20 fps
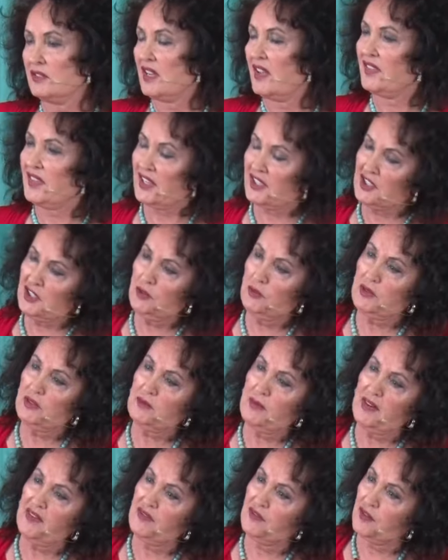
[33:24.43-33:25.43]
I thought she
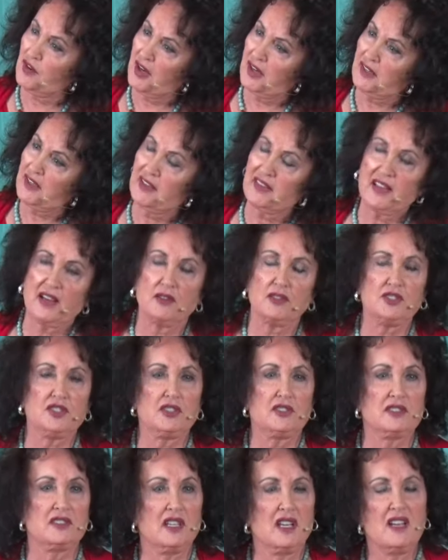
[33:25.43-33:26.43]
was my friend. I thought she
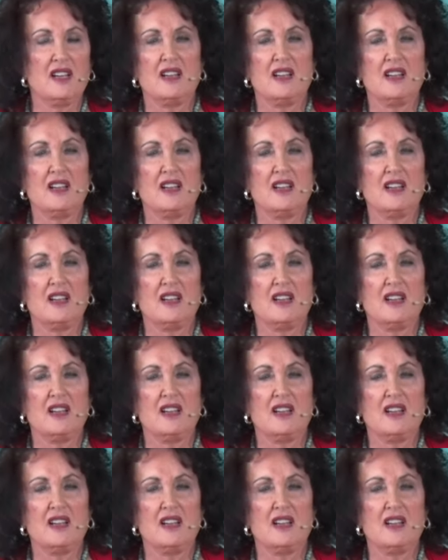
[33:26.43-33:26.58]
could.